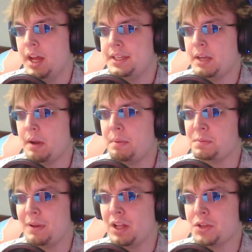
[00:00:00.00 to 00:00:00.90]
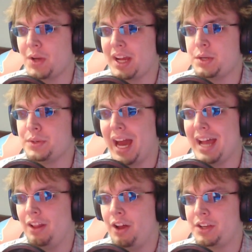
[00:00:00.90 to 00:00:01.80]
That way it puts me closer, I can do
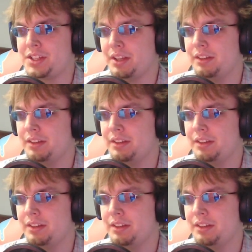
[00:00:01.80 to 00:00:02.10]
dialogues.